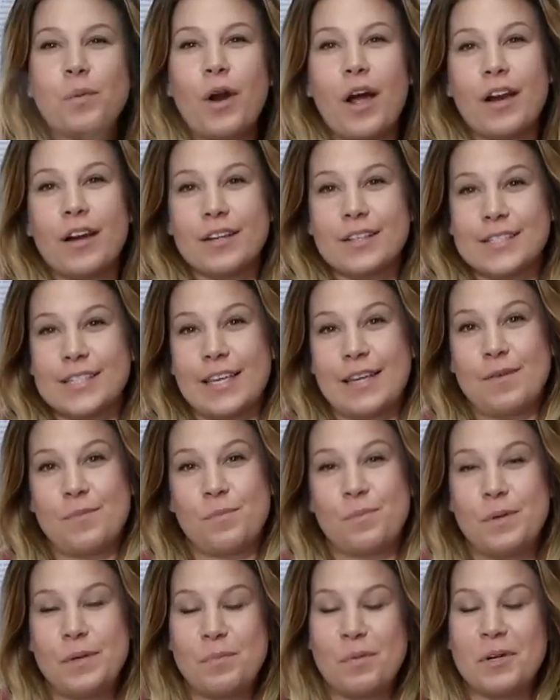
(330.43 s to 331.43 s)
products can
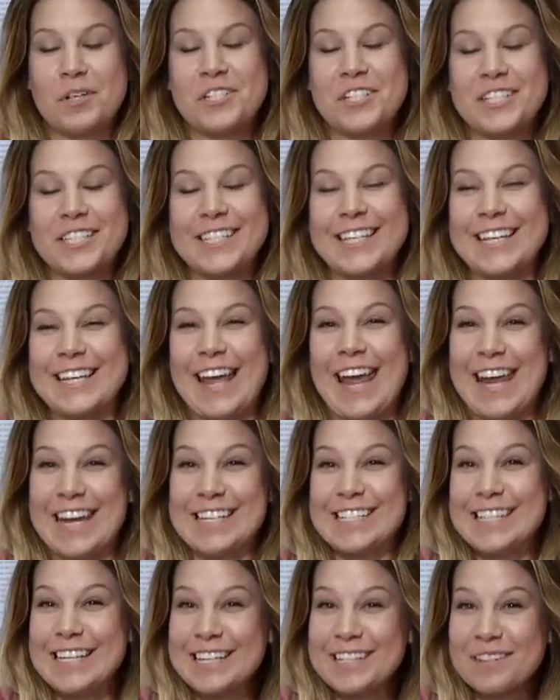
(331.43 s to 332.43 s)
be purchased in
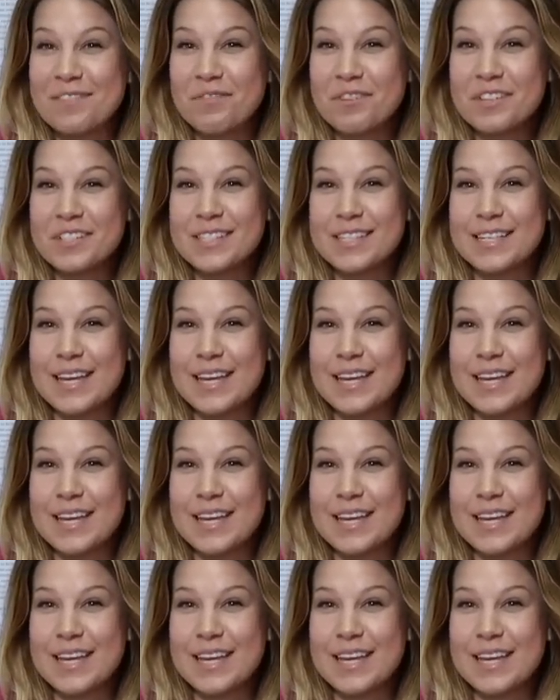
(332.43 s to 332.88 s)
18 different